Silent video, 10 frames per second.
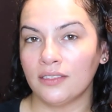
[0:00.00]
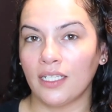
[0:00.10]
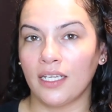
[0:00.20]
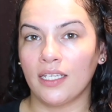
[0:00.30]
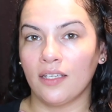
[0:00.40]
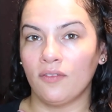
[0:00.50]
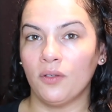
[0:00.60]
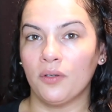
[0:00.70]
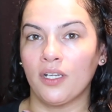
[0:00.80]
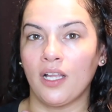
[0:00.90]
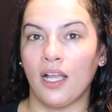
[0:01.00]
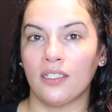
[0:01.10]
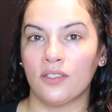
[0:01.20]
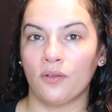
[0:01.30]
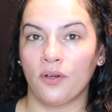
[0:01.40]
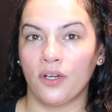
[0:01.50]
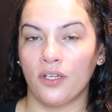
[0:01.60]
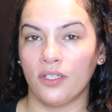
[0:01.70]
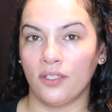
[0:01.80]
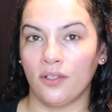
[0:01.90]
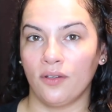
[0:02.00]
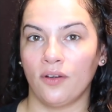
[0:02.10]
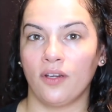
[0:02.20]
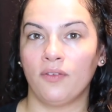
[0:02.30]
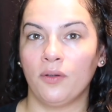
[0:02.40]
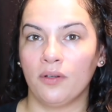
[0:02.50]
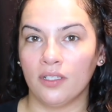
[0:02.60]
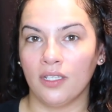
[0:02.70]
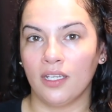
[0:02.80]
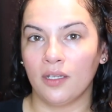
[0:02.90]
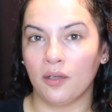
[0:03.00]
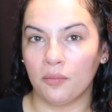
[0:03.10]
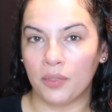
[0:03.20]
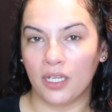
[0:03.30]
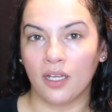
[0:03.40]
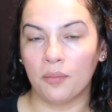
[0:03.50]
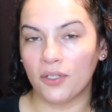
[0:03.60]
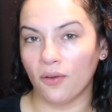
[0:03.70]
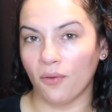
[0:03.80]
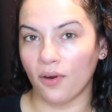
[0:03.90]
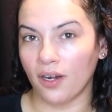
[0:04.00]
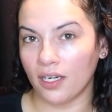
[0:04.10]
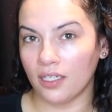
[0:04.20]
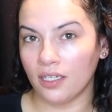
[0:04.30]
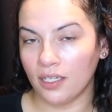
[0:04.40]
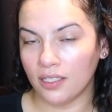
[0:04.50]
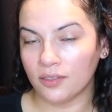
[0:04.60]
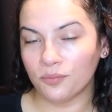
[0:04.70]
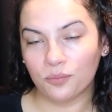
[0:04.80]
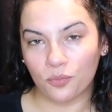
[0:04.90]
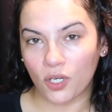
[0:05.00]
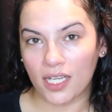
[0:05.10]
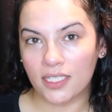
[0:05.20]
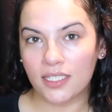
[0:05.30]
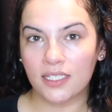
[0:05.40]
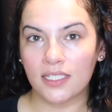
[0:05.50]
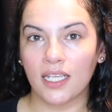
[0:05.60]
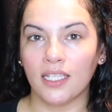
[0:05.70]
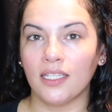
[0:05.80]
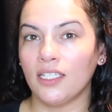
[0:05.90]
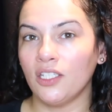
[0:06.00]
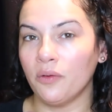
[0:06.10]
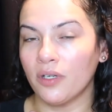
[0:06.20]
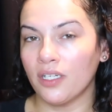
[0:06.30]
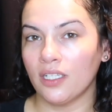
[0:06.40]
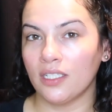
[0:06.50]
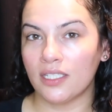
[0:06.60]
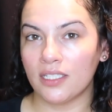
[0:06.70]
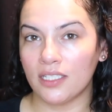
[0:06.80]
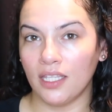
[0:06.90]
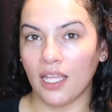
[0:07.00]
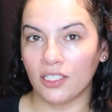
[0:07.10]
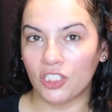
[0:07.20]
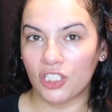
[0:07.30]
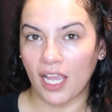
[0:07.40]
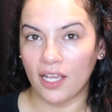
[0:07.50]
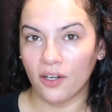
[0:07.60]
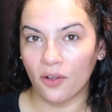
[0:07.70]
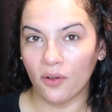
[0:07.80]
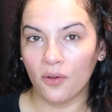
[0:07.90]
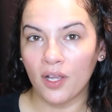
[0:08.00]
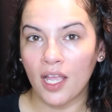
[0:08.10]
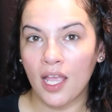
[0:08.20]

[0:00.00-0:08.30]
Like if you were to contour your, if you were to like pick up your breasts and then you were to see that shadow,